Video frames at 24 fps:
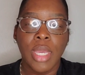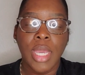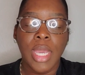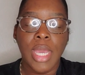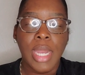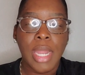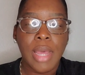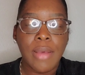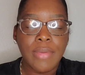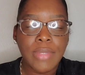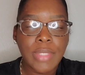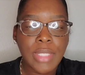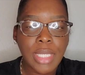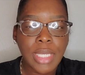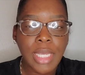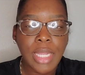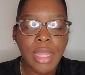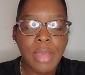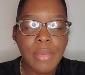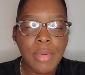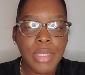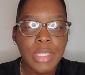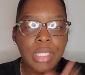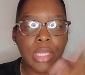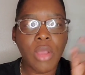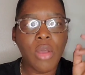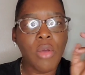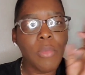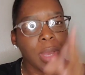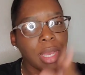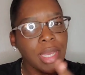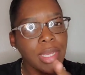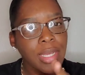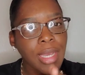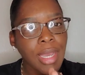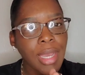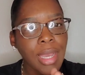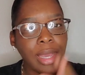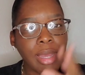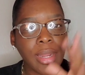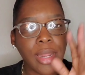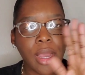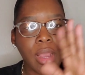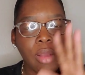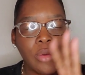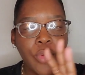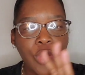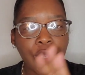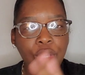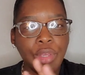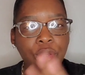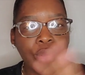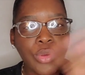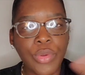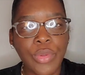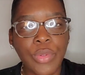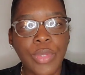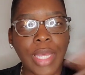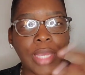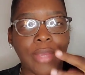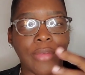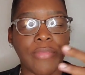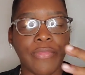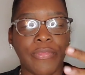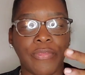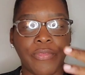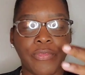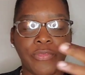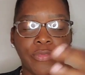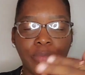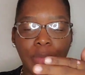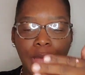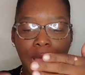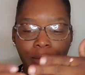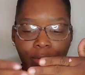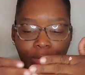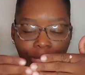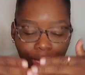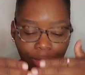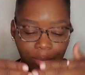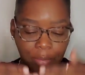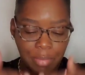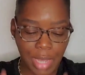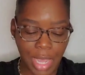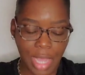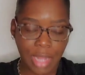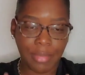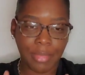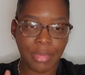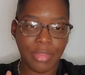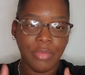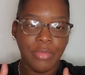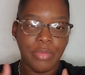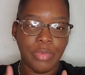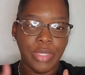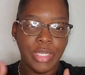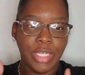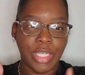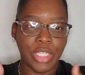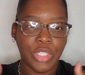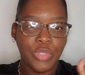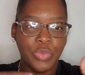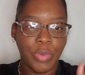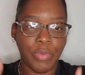And I was looking at him, I was like, oh my God, how are you? Like, I was at the bottom of the bridge.